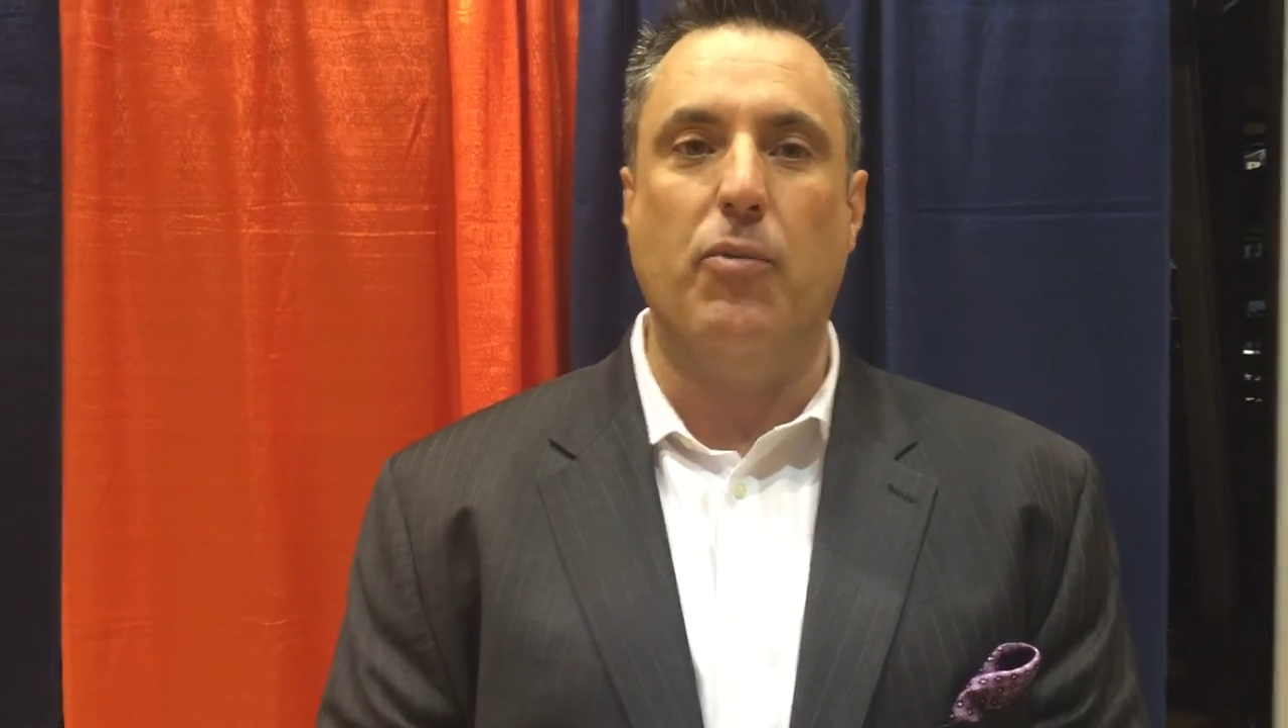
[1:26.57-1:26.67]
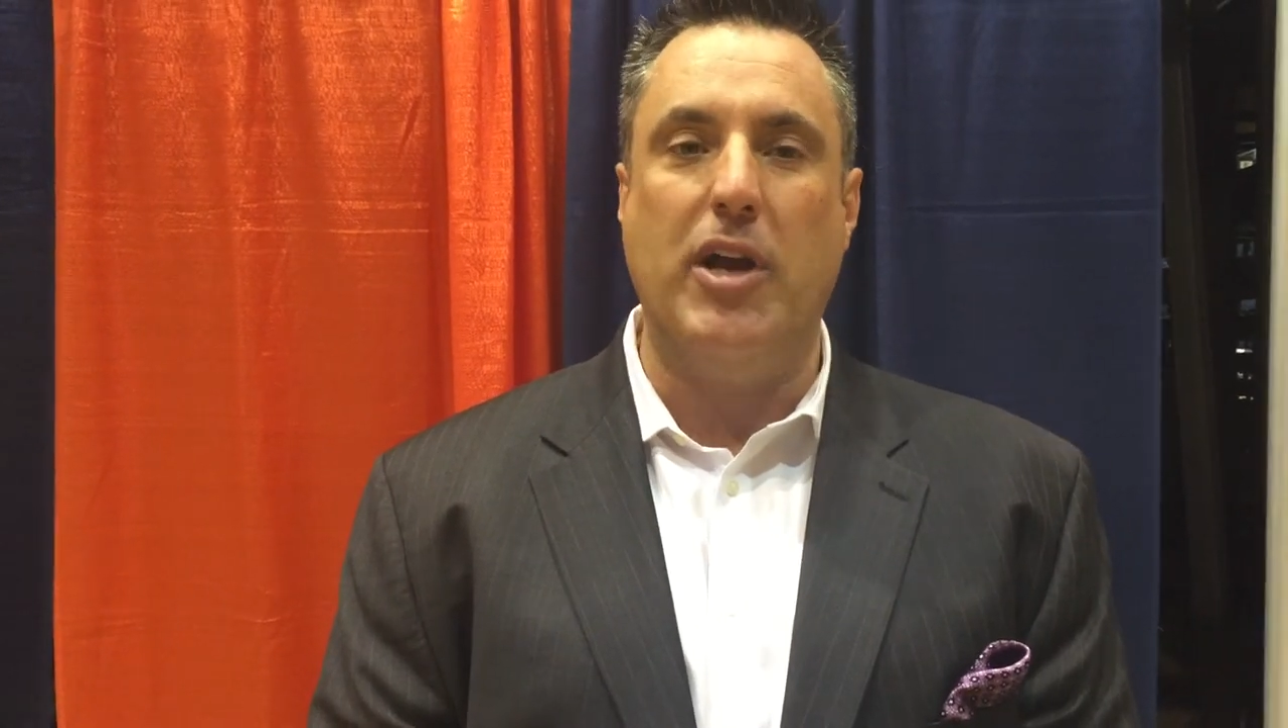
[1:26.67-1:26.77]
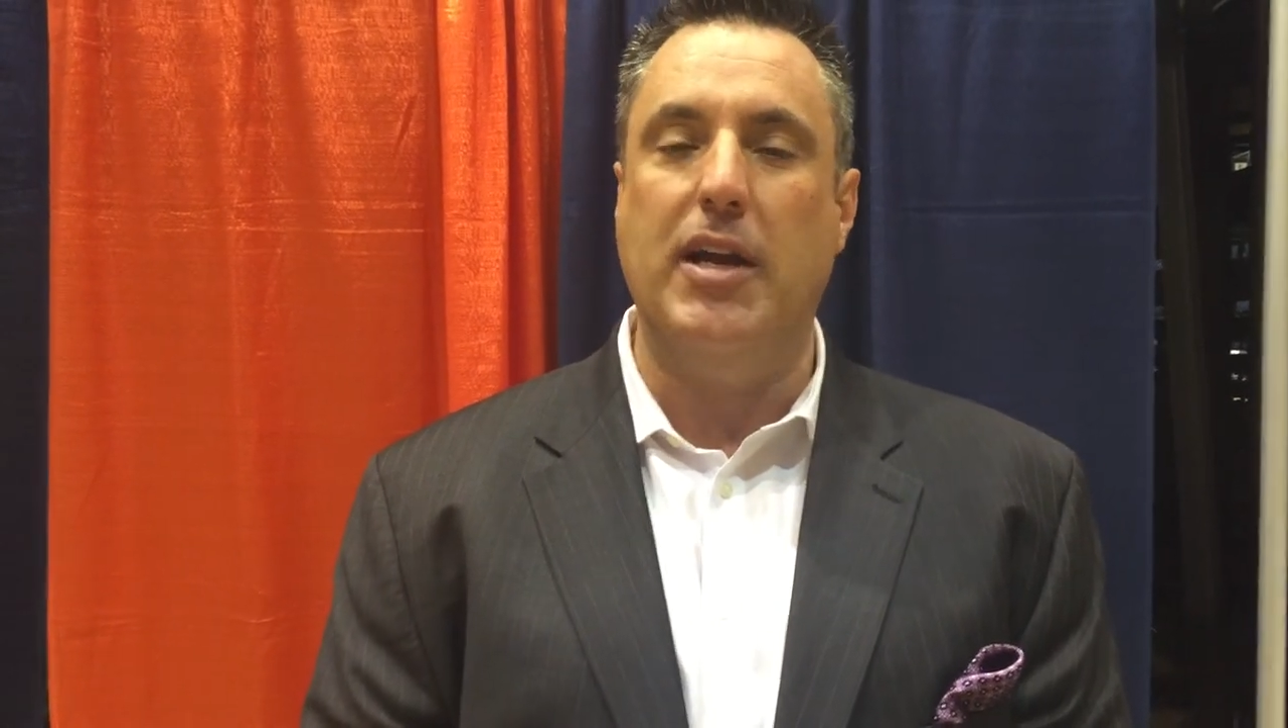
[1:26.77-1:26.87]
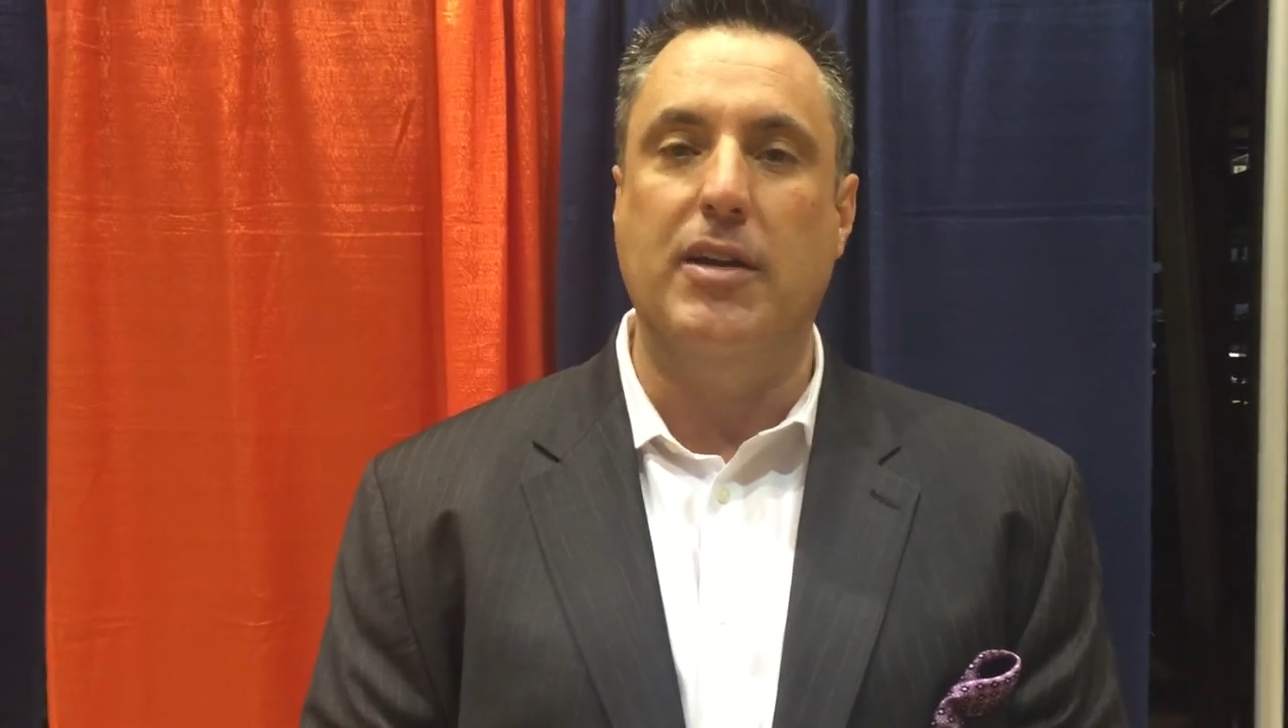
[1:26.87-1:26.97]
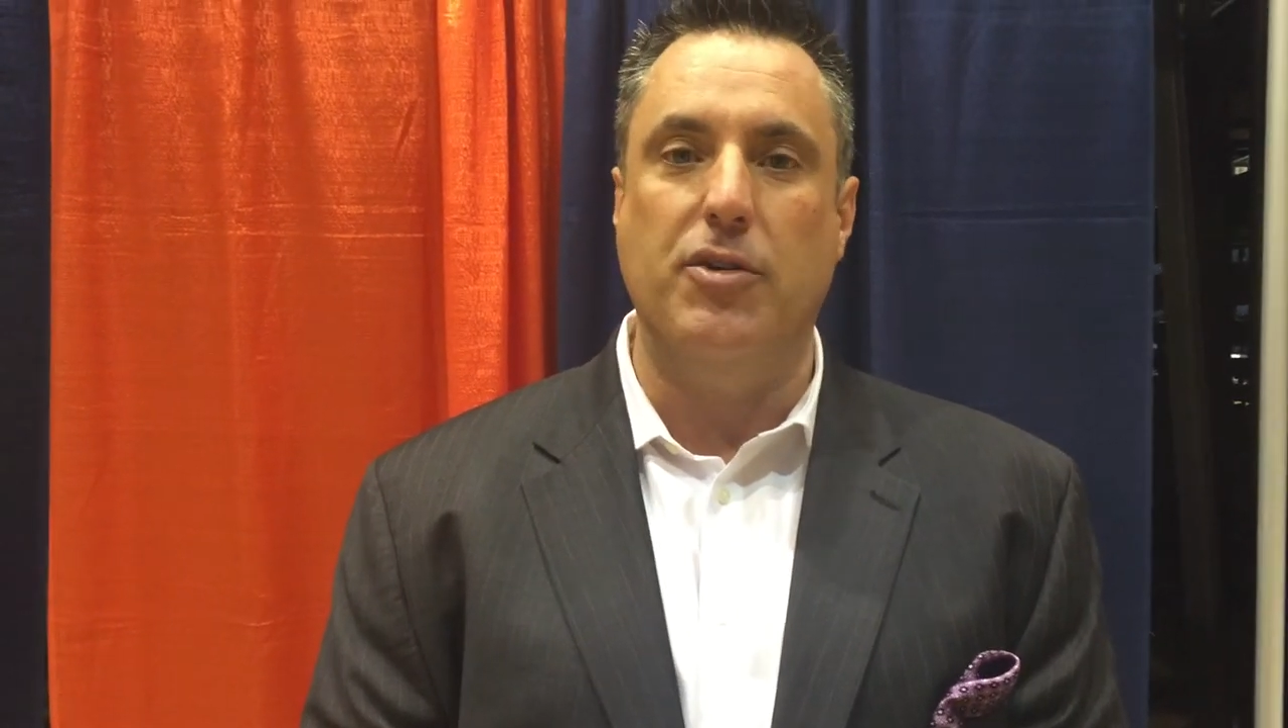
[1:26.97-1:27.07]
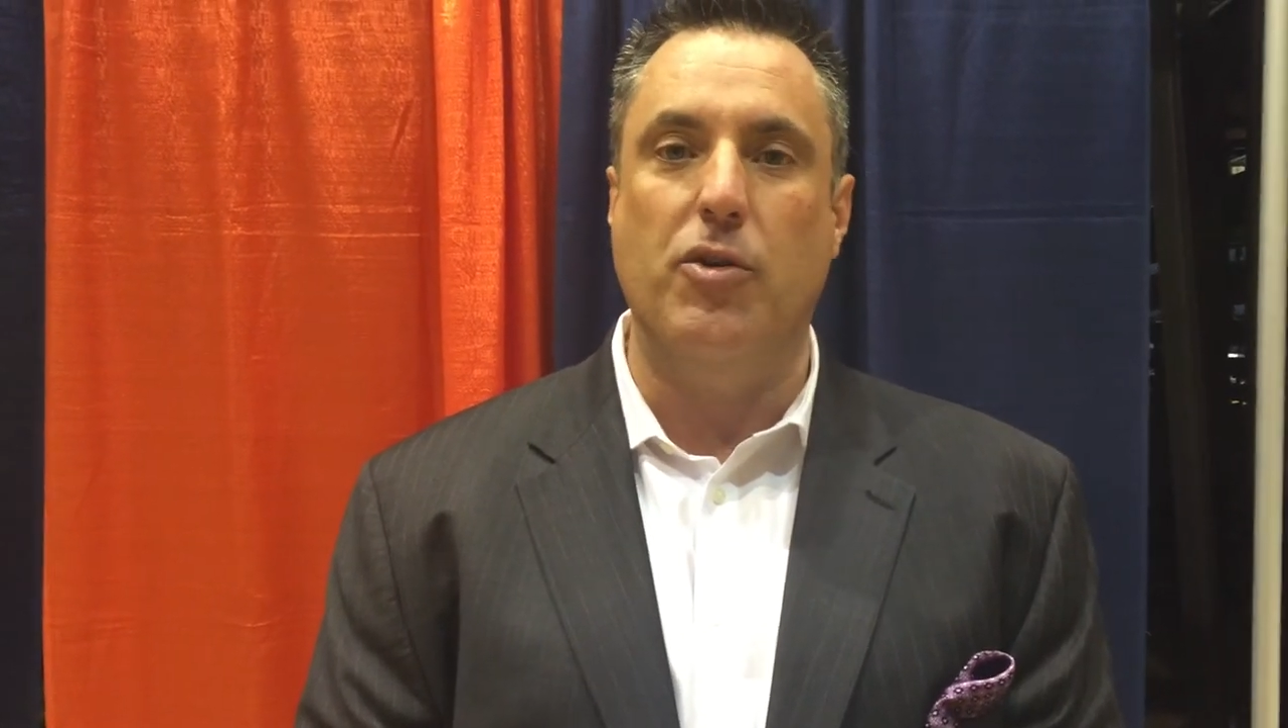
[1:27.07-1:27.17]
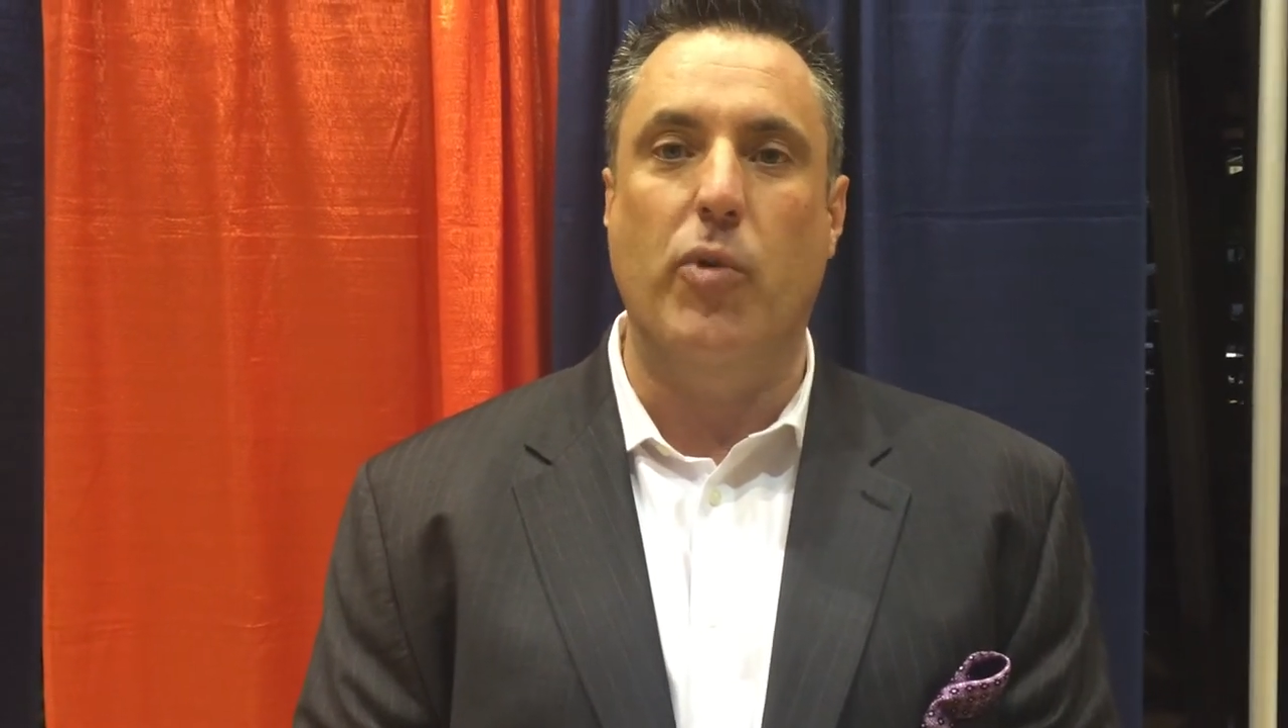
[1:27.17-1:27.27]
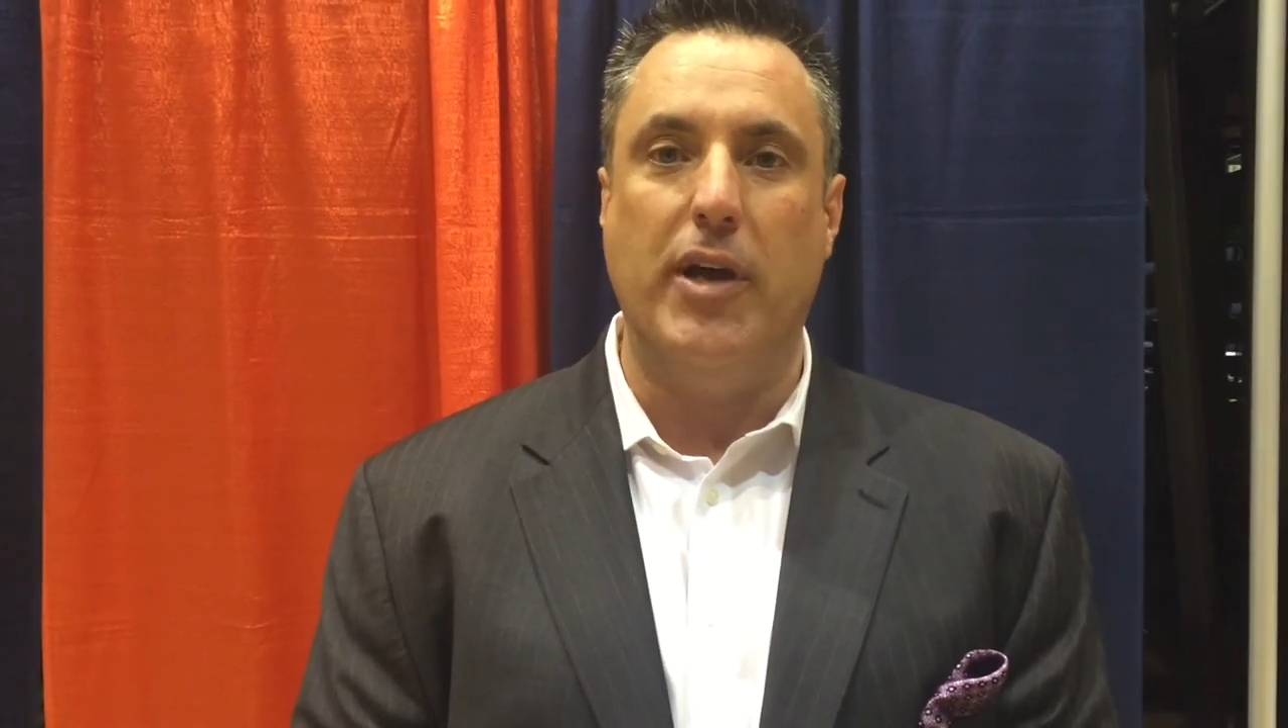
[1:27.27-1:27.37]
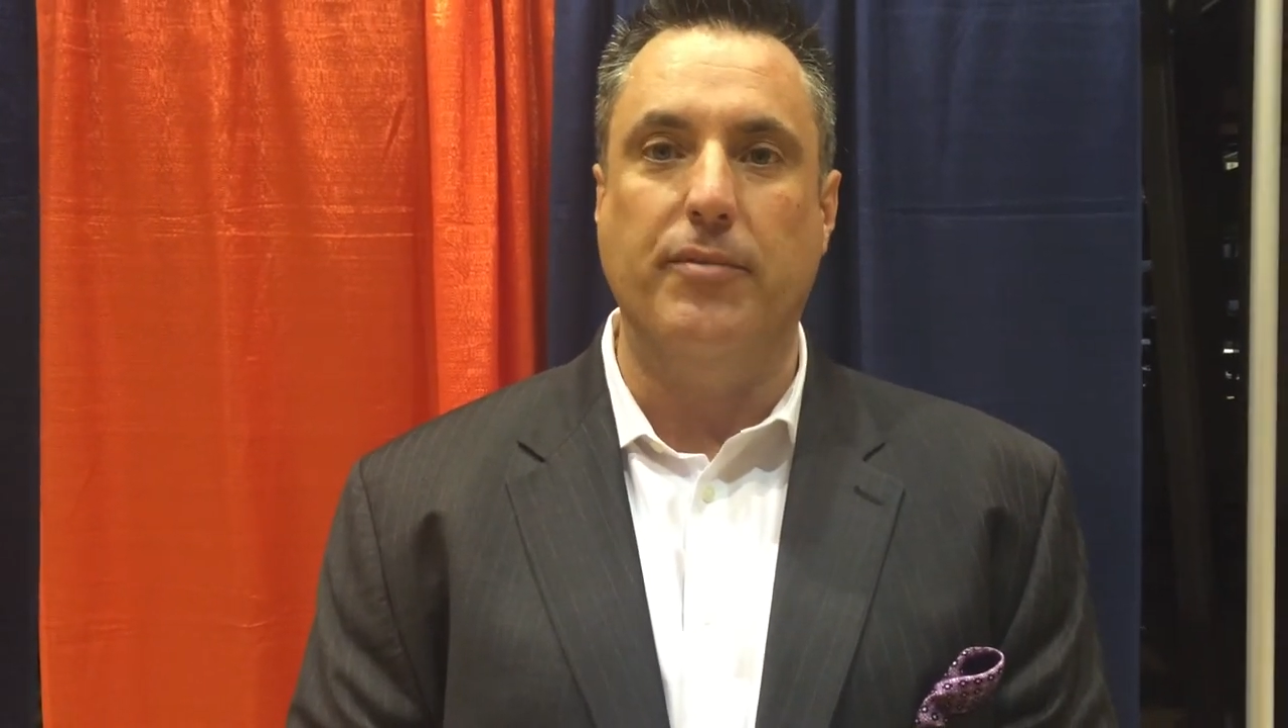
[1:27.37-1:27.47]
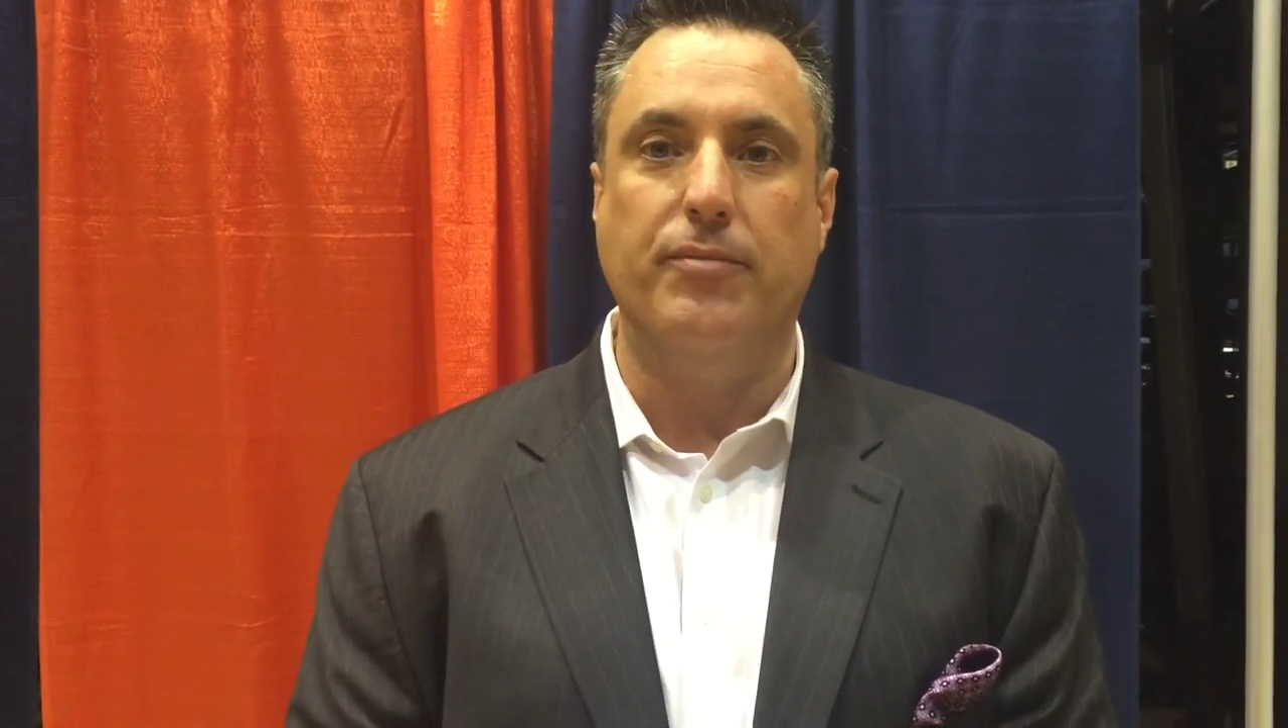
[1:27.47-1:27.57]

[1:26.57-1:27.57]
that we need to do to win.